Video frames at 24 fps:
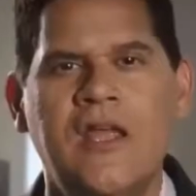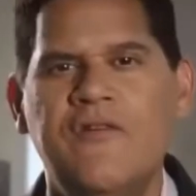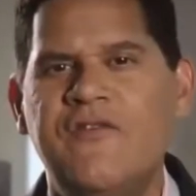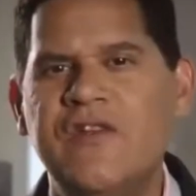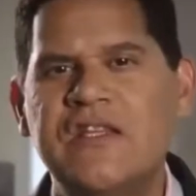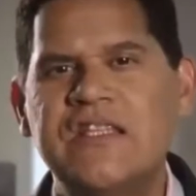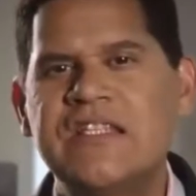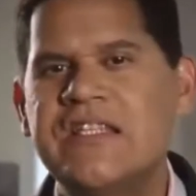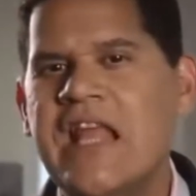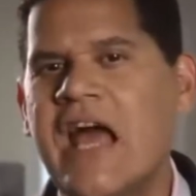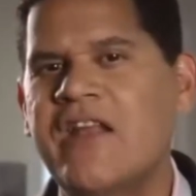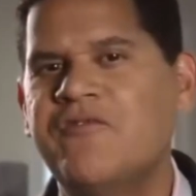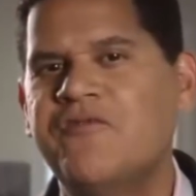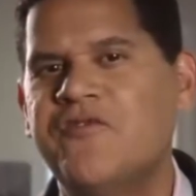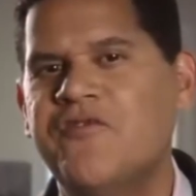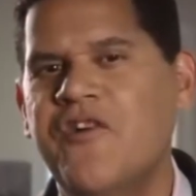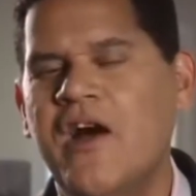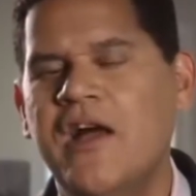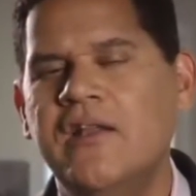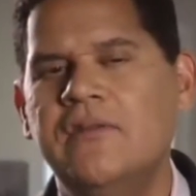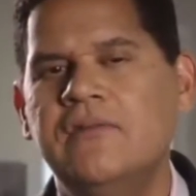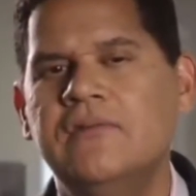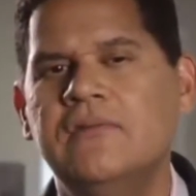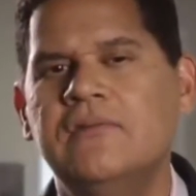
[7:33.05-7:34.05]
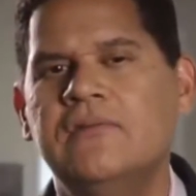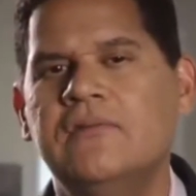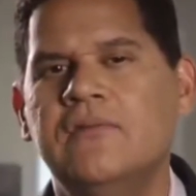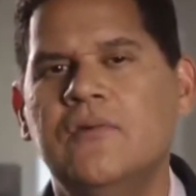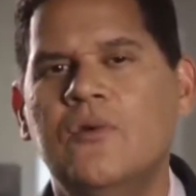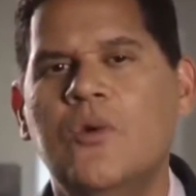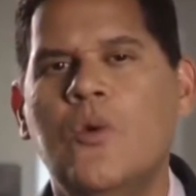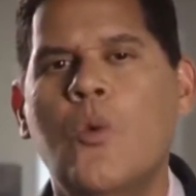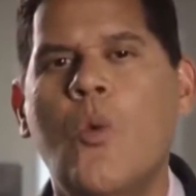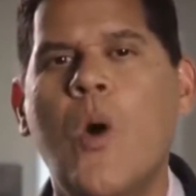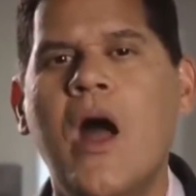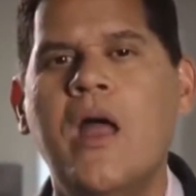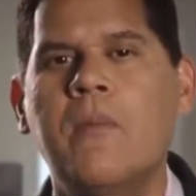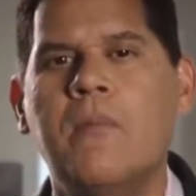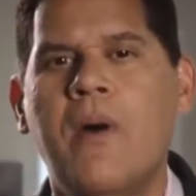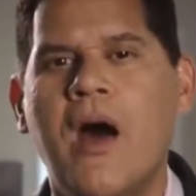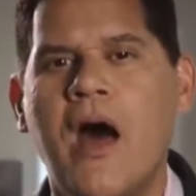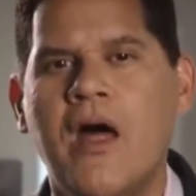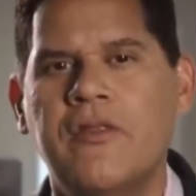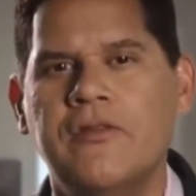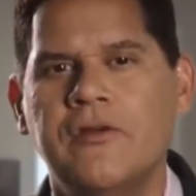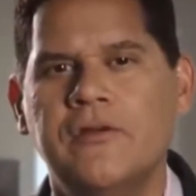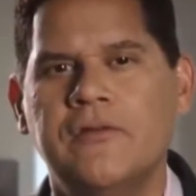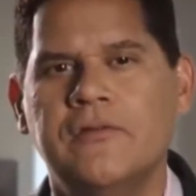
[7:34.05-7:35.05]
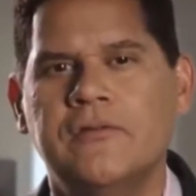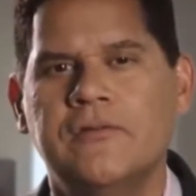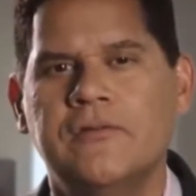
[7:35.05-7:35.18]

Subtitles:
if it's not fun, why bother?